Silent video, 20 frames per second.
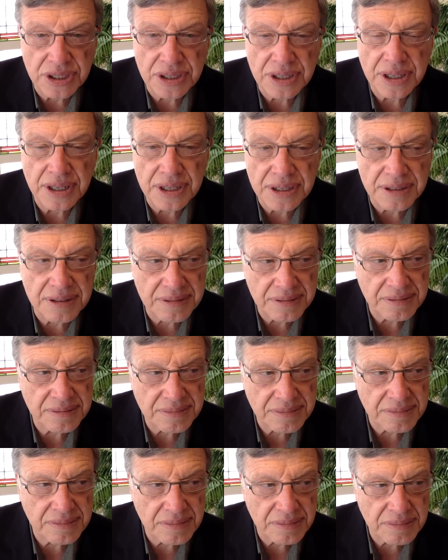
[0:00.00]
that
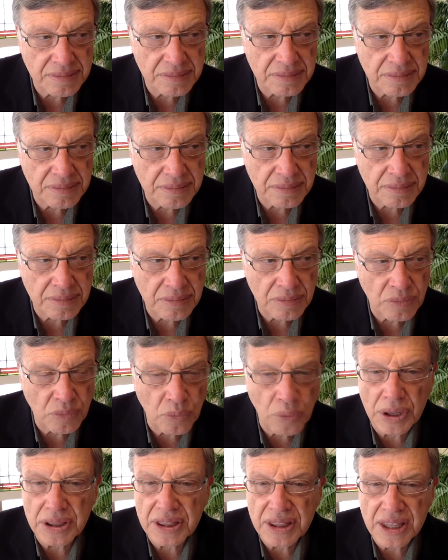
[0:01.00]

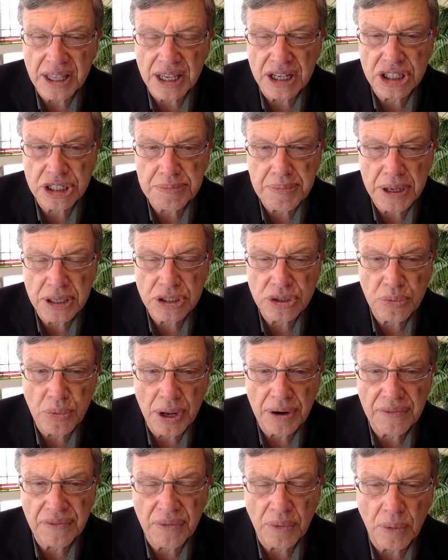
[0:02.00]
what the expense
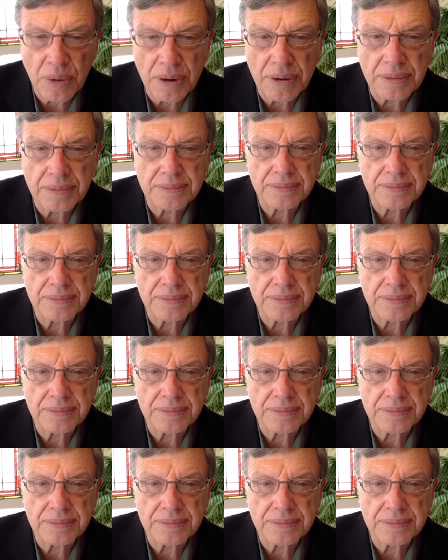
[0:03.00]
went for.